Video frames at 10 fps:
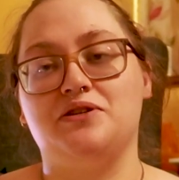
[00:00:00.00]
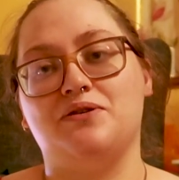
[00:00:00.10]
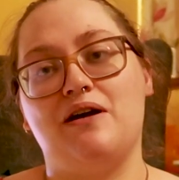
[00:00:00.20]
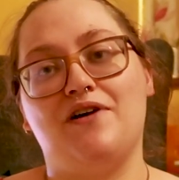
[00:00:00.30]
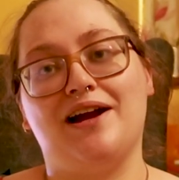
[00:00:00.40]

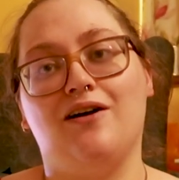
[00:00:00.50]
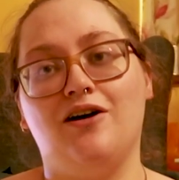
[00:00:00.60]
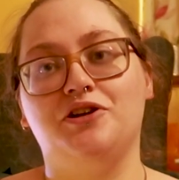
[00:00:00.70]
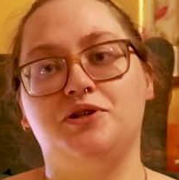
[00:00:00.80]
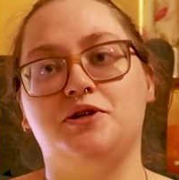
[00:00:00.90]
So if I
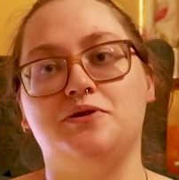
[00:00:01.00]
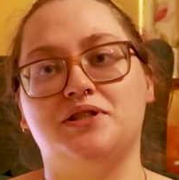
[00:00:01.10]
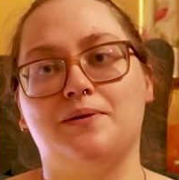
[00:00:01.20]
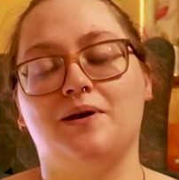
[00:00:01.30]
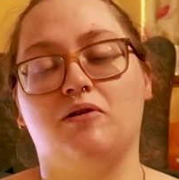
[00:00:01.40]
can't do
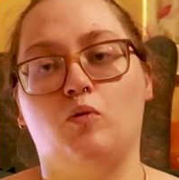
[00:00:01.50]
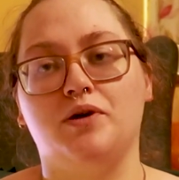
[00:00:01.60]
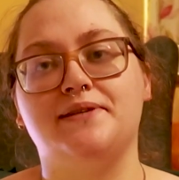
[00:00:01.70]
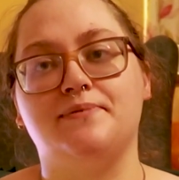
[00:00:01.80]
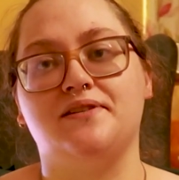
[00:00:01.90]
something on
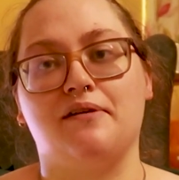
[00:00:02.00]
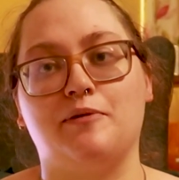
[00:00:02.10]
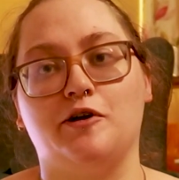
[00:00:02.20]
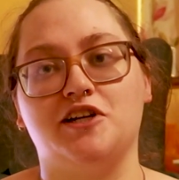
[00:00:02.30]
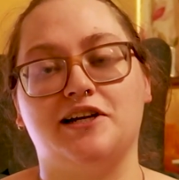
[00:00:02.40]
one specific
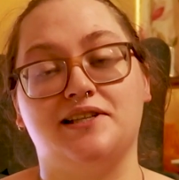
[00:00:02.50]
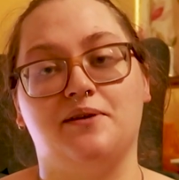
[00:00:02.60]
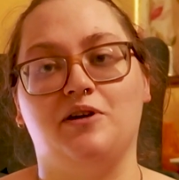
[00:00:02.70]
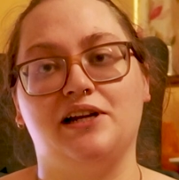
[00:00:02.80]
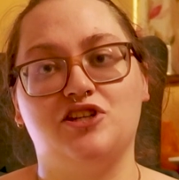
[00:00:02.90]
project because
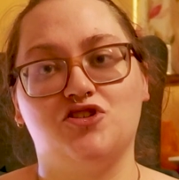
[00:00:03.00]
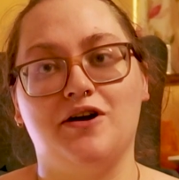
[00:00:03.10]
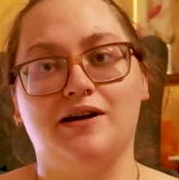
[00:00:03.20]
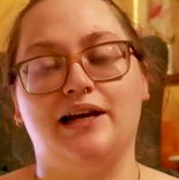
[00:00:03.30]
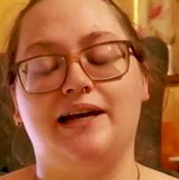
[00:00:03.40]
I'm really
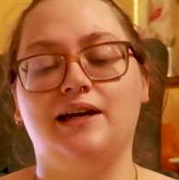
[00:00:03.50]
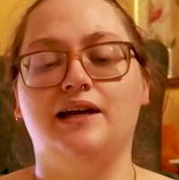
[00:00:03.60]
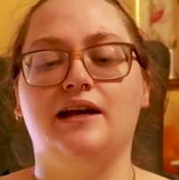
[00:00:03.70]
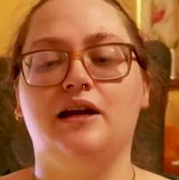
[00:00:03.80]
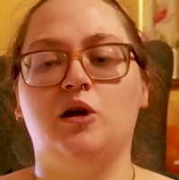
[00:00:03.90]
struggling,
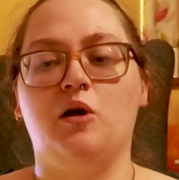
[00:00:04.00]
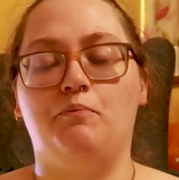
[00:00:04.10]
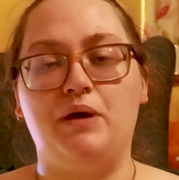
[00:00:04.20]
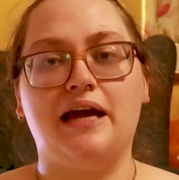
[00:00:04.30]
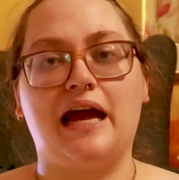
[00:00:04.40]

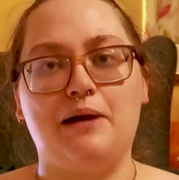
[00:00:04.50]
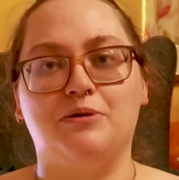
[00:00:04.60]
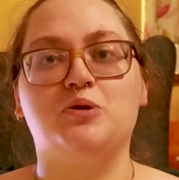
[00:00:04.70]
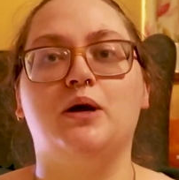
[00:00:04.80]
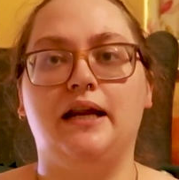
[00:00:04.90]
being
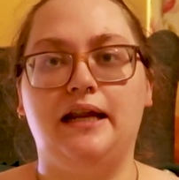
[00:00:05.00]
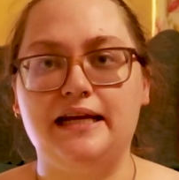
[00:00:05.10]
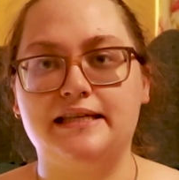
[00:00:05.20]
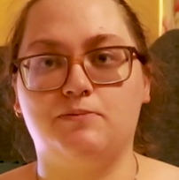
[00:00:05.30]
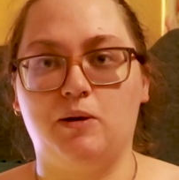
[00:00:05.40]
able to at
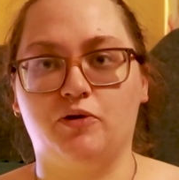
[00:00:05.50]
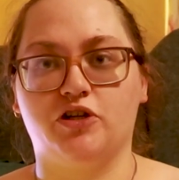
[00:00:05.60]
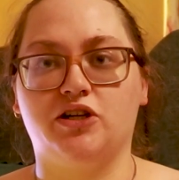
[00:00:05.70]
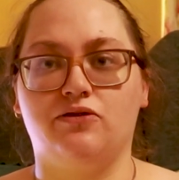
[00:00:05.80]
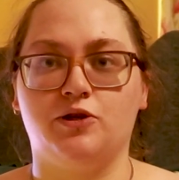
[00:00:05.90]
least be
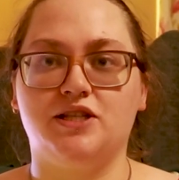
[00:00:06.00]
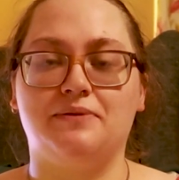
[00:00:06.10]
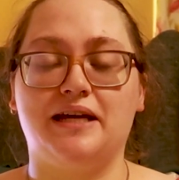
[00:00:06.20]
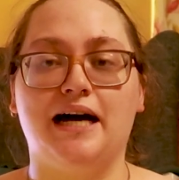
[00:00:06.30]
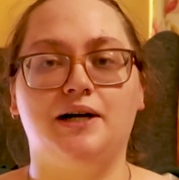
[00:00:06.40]
productive on
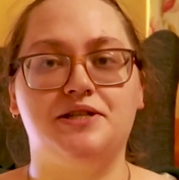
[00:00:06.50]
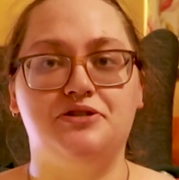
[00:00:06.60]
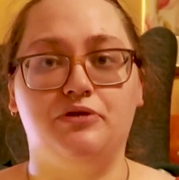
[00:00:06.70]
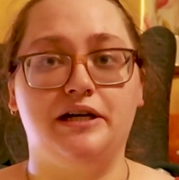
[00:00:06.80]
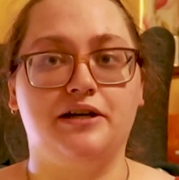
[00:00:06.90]
something else
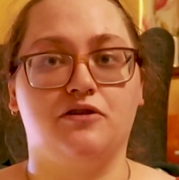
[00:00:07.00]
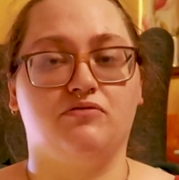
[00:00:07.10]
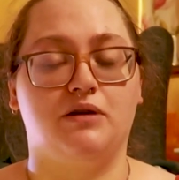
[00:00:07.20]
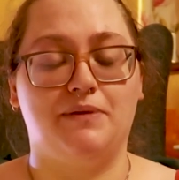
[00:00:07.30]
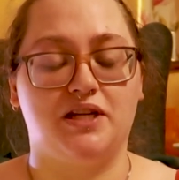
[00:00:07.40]
is really good
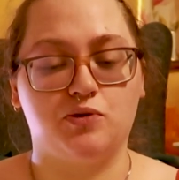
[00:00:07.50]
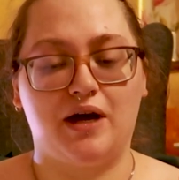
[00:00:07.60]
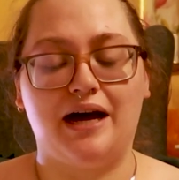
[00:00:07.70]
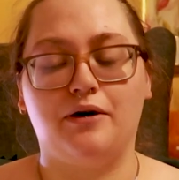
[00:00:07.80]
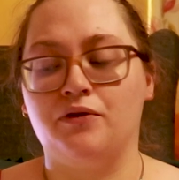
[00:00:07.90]
for my mental
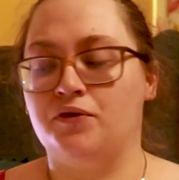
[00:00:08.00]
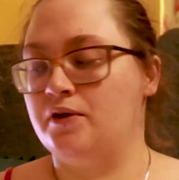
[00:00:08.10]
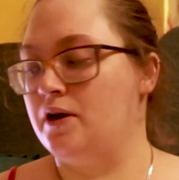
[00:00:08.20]
health.